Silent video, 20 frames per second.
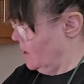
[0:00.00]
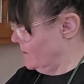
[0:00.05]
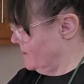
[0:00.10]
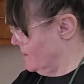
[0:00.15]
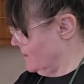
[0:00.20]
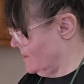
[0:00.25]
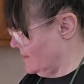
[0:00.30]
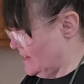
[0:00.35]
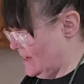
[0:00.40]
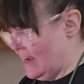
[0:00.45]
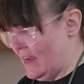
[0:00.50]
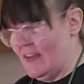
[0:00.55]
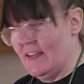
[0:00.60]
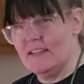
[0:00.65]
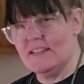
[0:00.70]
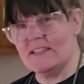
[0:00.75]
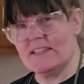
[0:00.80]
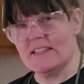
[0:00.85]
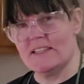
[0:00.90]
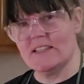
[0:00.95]
To
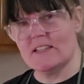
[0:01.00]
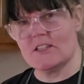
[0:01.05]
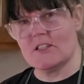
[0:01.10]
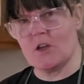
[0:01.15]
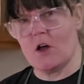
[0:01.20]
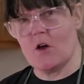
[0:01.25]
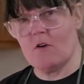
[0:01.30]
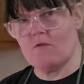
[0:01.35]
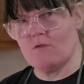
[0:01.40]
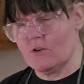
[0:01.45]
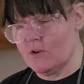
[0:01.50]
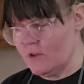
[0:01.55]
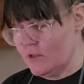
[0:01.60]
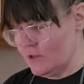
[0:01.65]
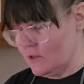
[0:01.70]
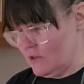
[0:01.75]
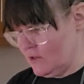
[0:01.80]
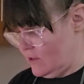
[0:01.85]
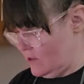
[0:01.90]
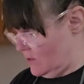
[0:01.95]
tent this over
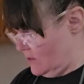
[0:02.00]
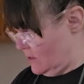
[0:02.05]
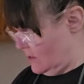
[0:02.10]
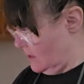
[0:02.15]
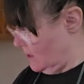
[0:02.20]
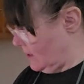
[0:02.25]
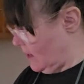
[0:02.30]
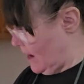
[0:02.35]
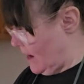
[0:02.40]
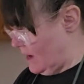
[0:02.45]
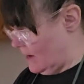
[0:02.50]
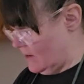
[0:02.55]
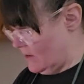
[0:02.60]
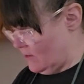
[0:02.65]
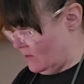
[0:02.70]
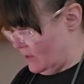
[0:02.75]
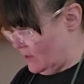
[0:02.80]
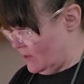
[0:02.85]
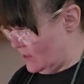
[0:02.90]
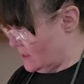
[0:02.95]
this thing, I
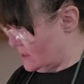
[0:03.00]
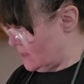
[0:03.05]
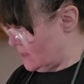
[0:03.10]
don't